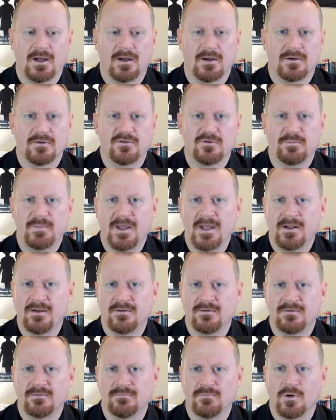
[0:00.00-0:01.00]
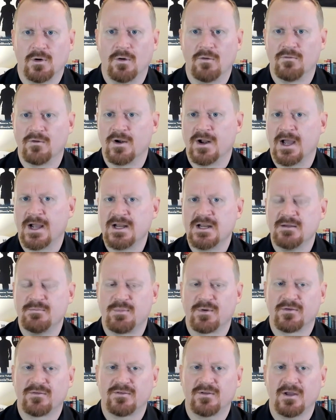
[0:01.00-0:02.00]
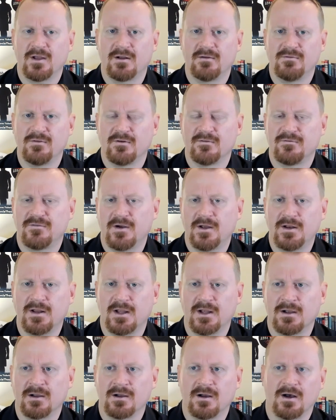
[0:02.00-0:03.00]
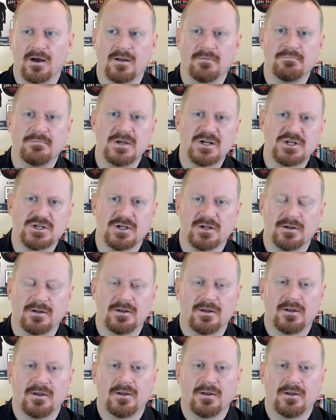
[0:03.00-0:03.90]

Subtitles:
spend over 90% of your funding on mission?